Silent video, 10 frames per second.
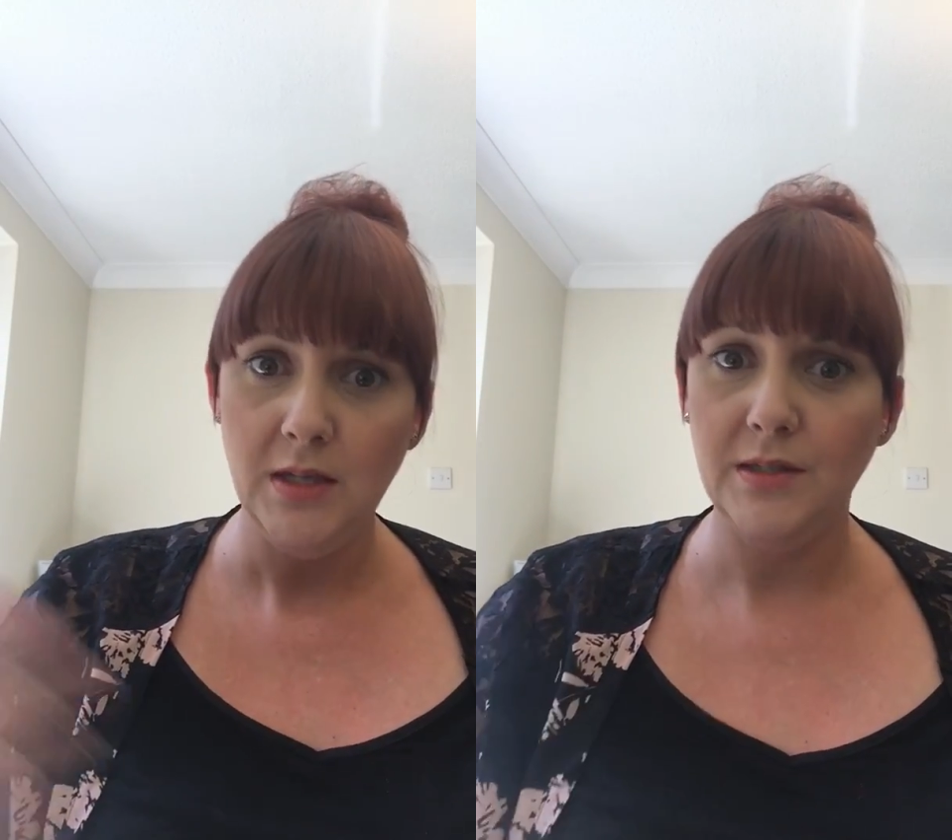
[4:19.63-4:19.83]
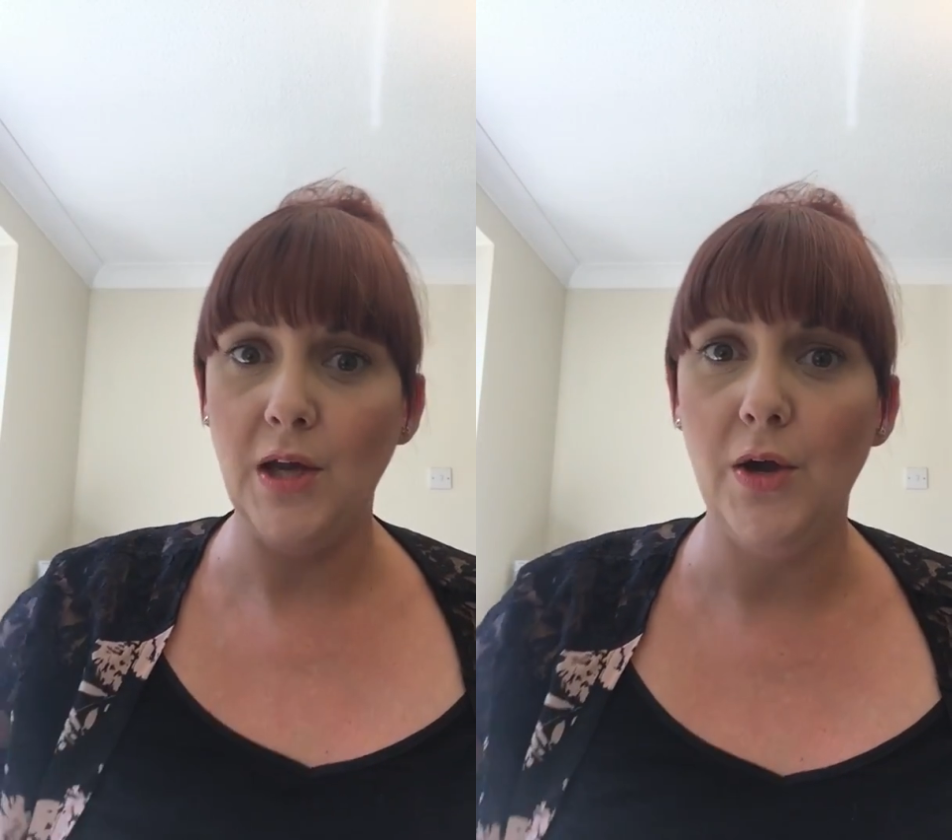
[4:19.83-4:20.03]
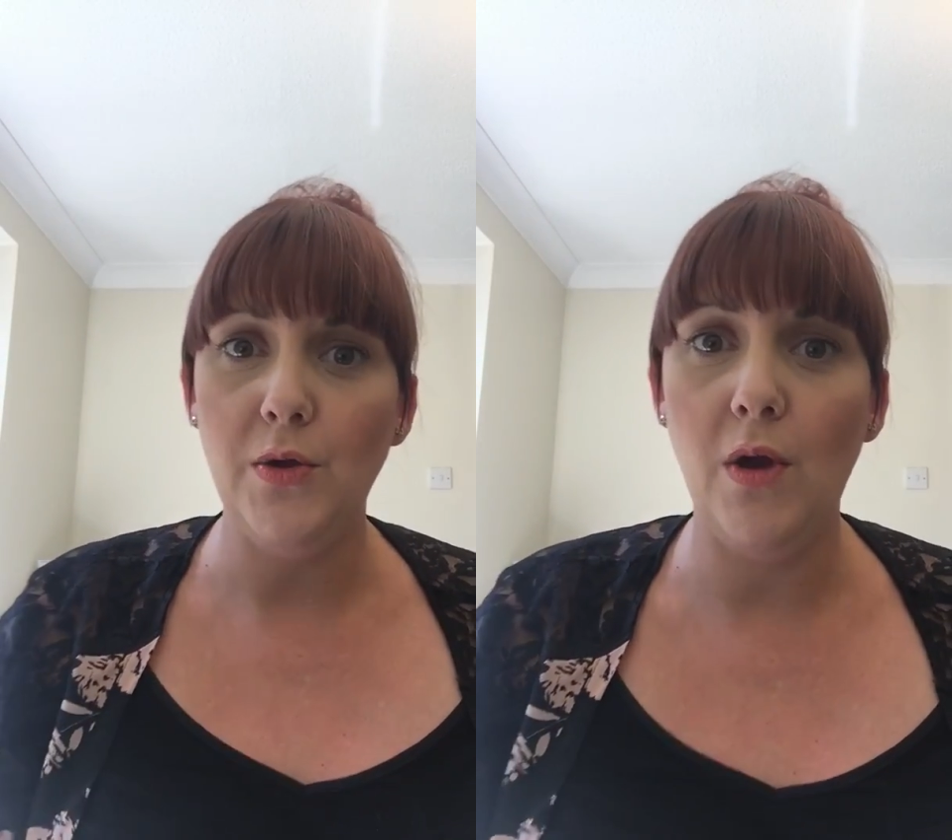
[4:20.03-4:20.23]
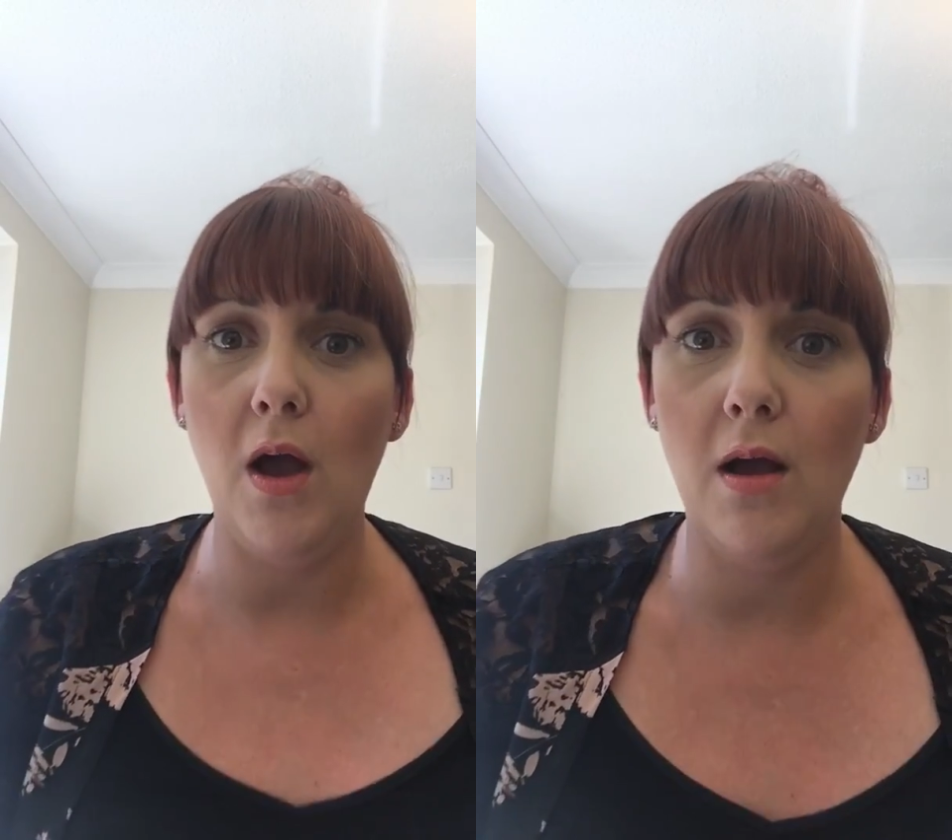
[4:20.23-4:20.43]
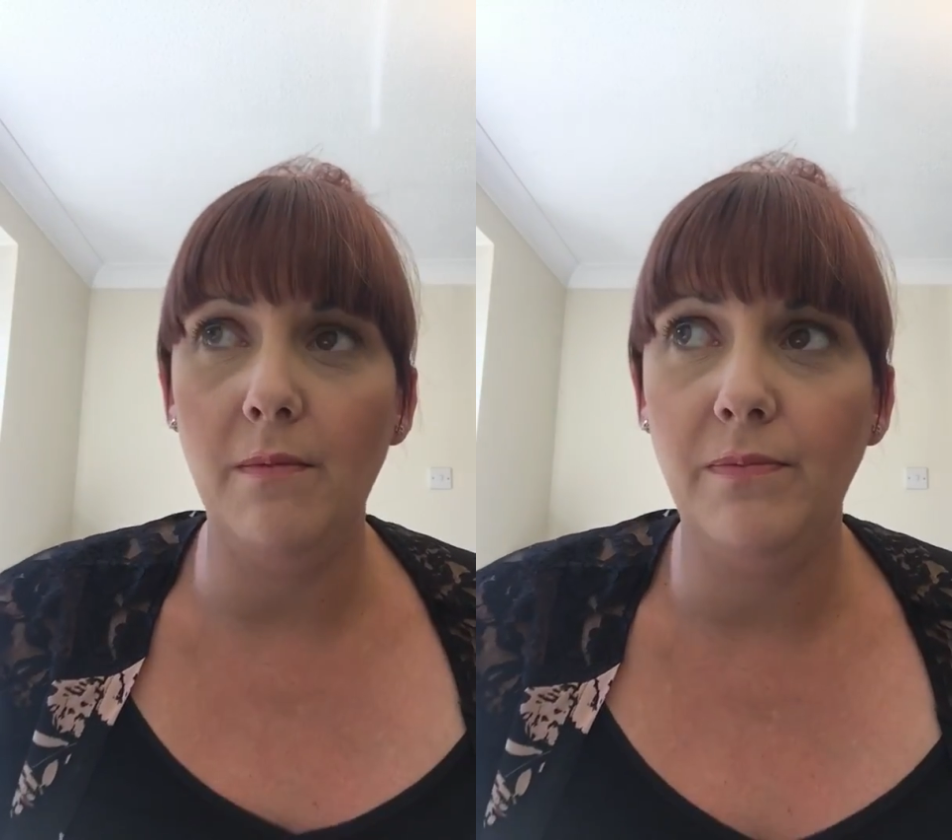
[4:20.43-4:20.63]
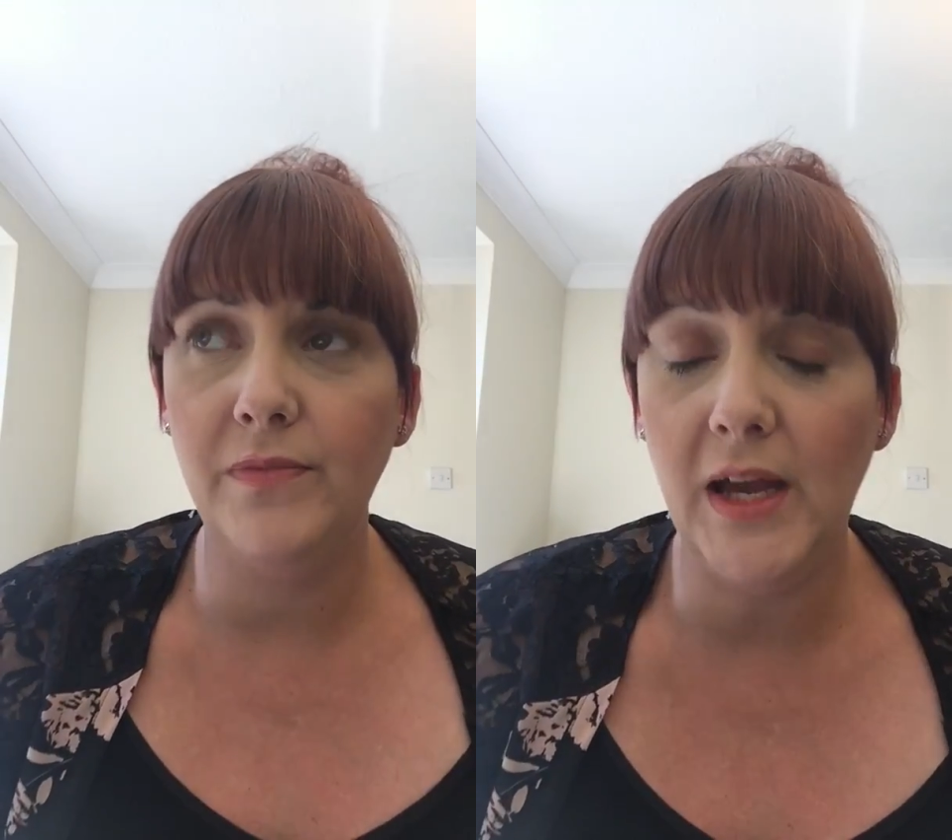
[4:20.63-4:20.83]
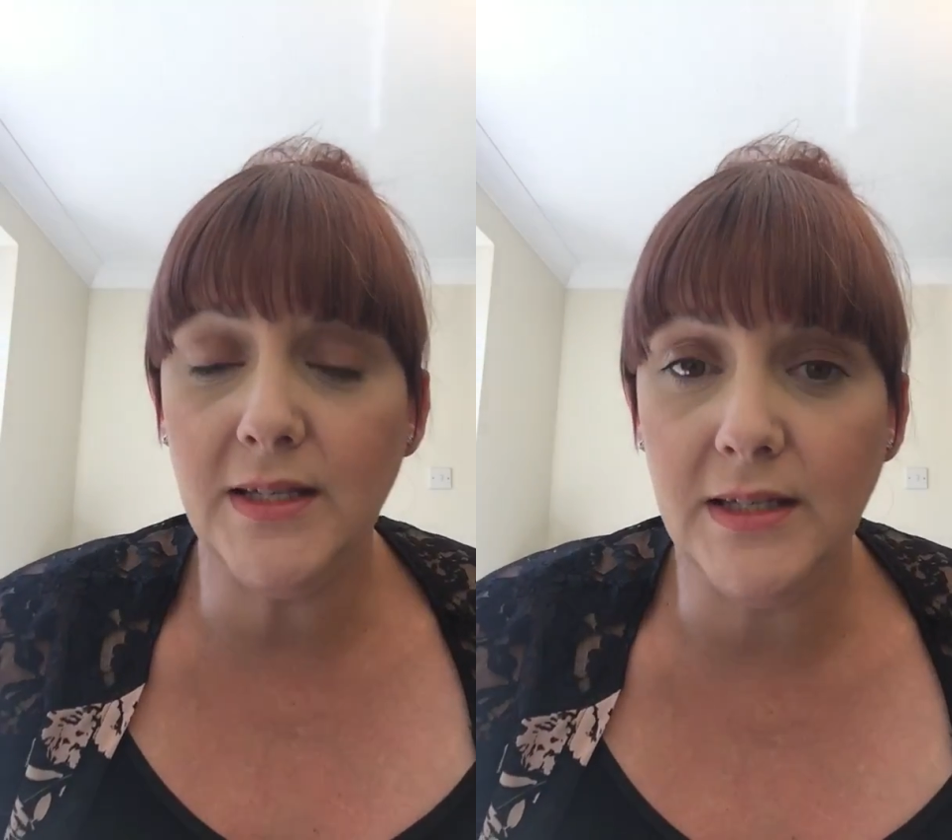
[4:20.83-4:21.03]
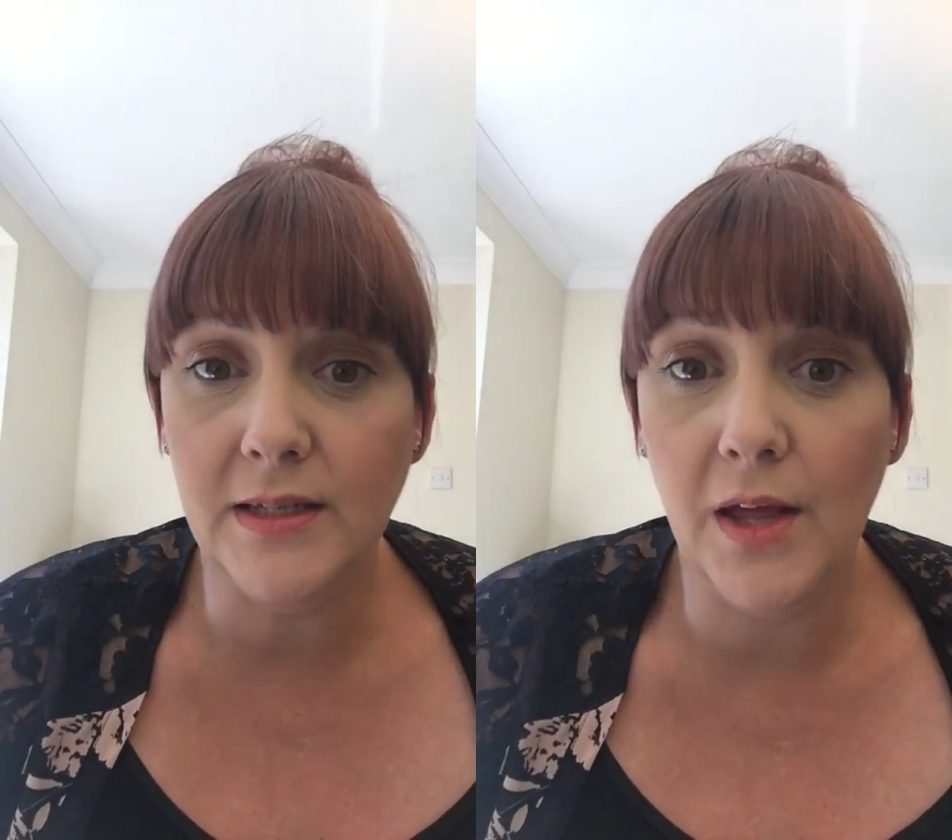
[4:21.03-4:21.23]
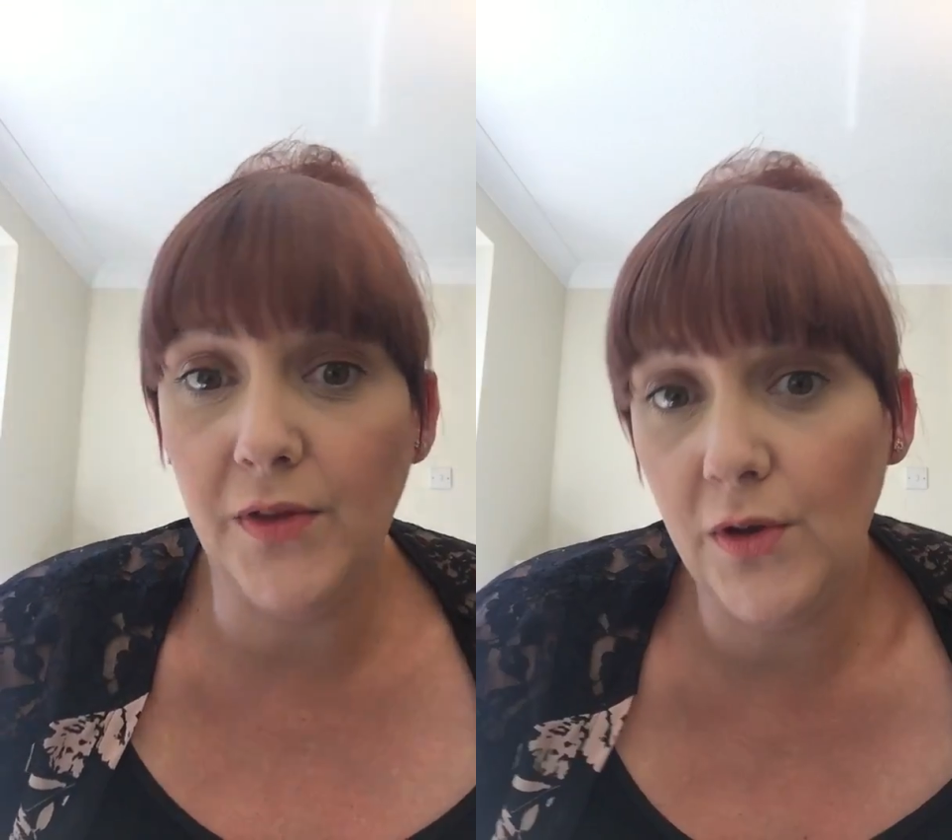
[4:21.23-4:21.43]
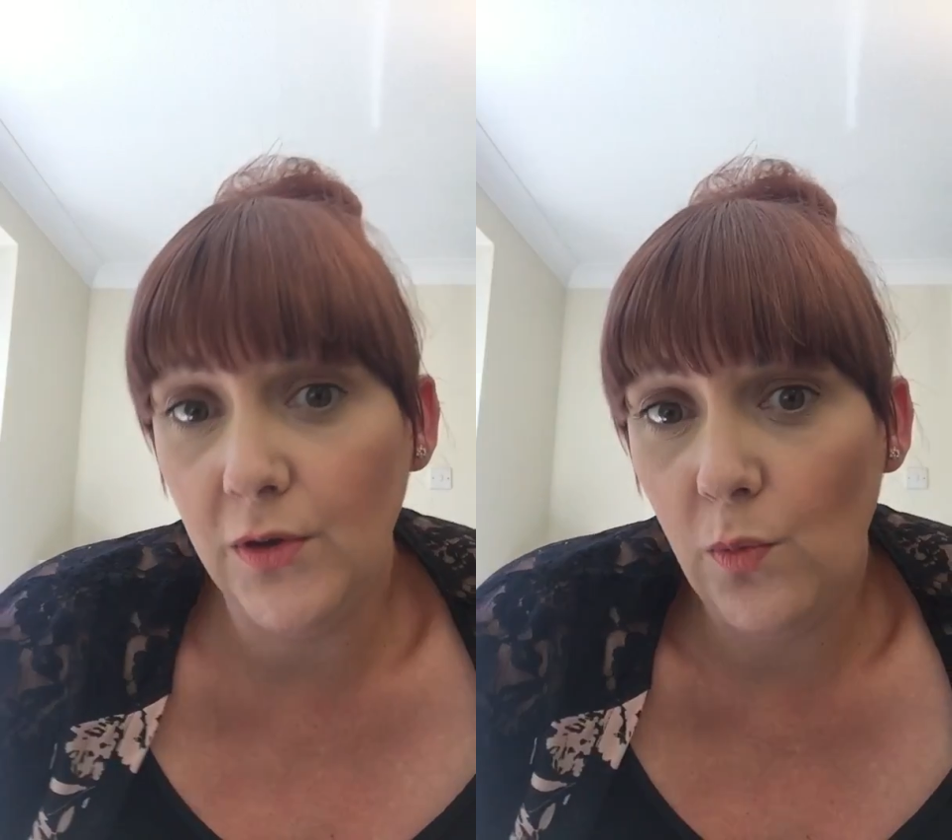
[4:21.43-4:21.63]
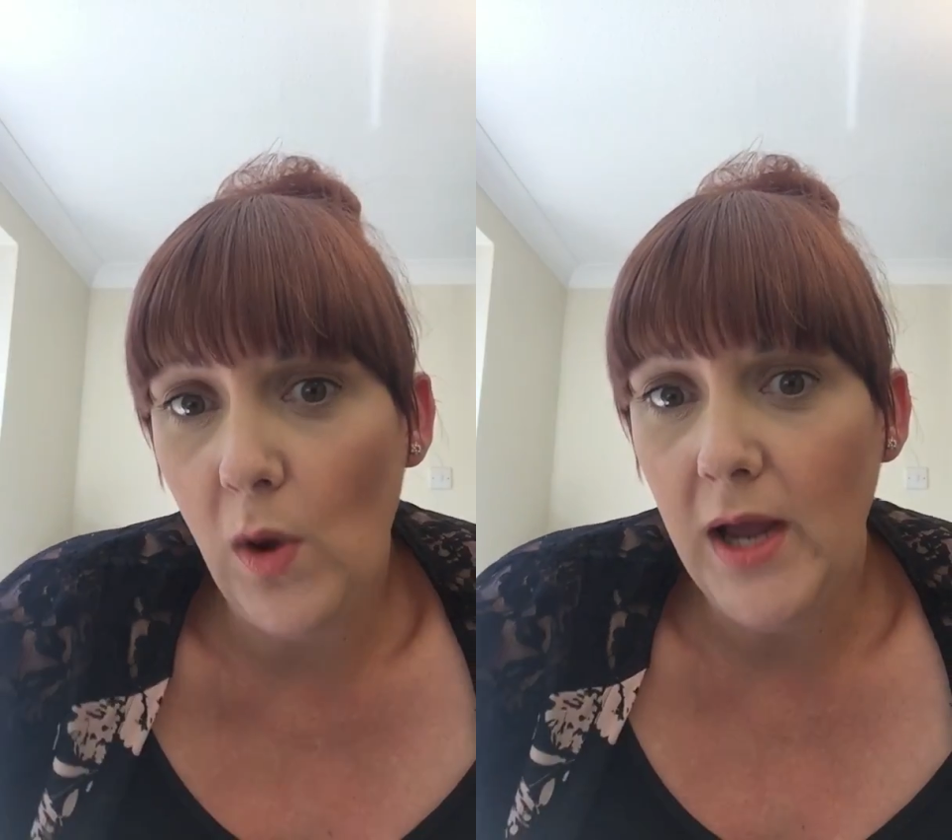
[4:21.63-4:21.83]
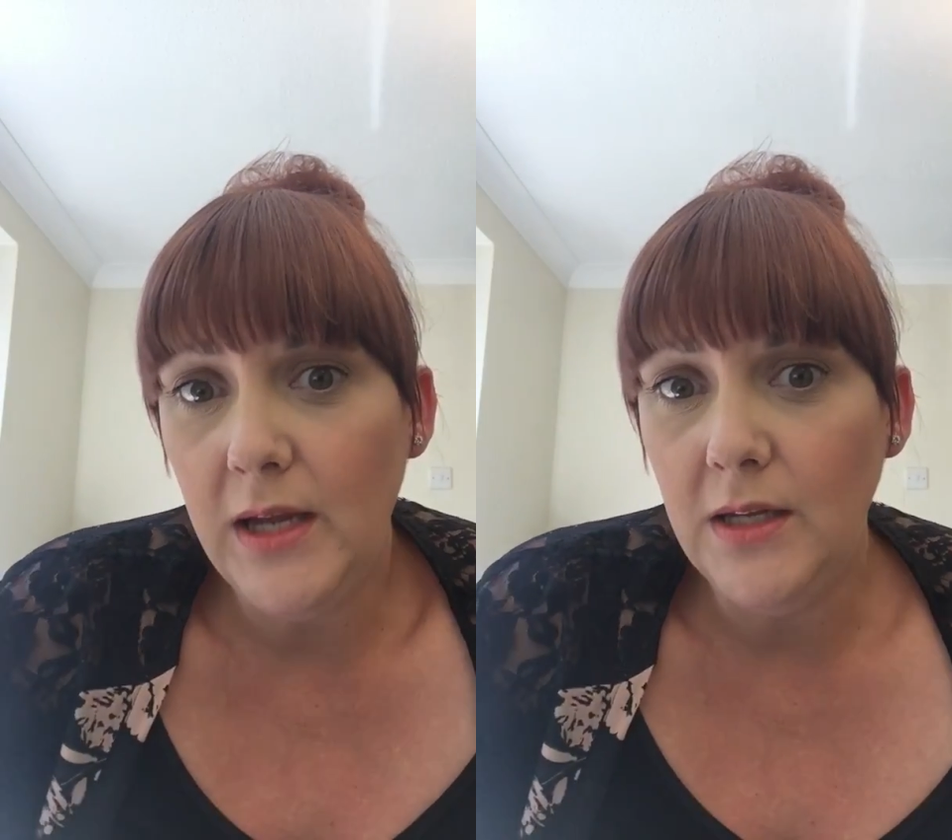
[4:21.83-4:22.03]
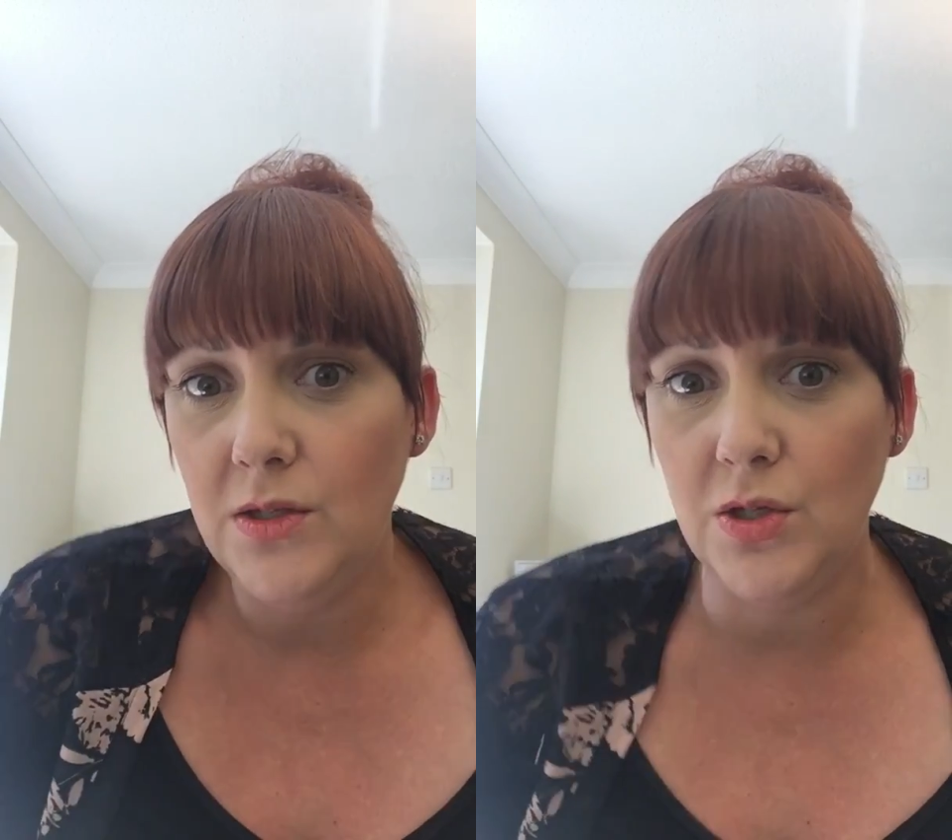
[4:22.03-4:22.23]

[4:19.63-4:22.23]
So that's another good way